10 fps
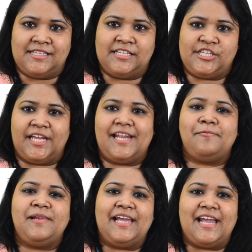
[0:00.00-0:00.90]
The
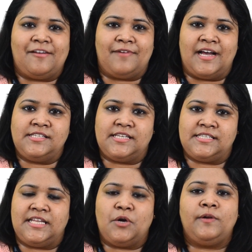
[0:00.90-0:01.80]
JEE Advanced
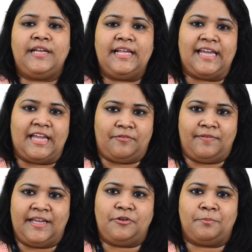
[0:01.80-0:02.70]
is the only
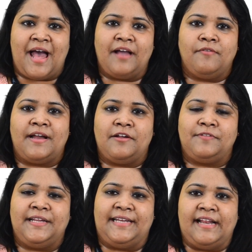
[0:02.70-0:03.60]
gateway to bag one of
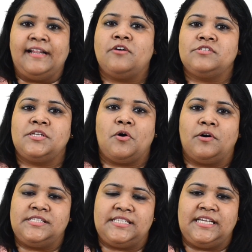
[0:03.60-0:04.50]
the 10,000
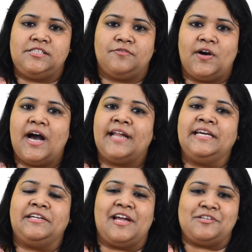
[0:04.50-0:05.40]
odd seats for
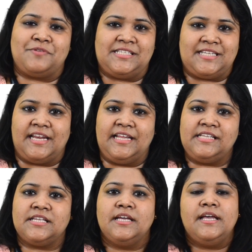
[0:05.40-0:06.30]
undergraduate
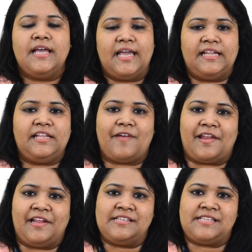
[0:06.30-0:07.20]
studies in the
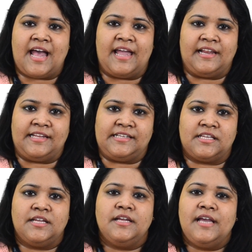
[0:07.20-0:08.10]
various IITs.